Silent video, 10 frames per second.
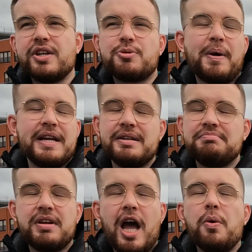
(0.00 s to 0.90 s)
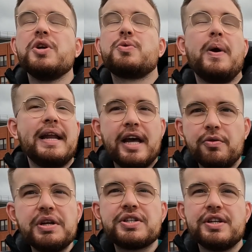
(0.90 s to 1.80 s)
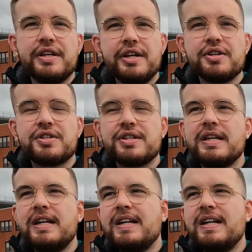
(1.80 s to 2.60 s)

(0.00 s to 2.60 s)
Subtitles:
Despite how it's went in recent years,